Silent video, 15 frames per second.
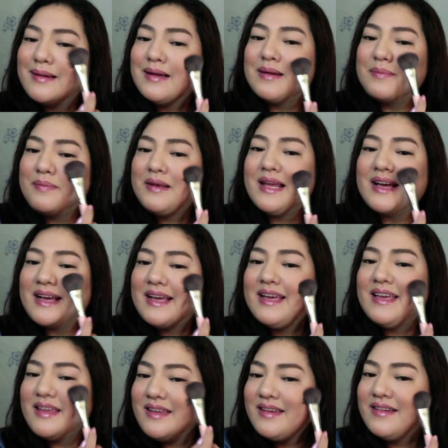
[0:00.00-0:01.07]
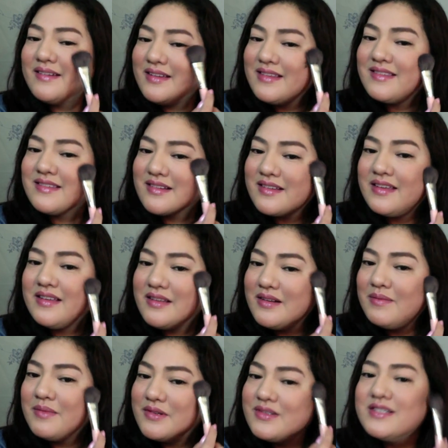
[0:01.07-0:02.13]
apply in
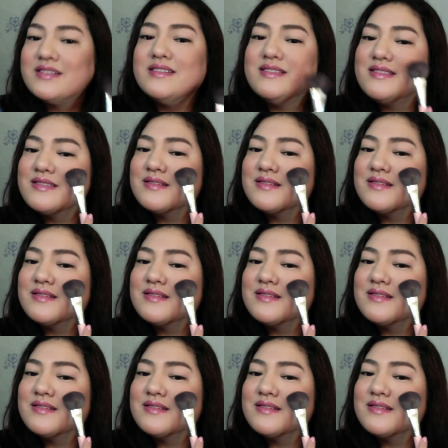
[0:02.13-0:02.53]
circular motions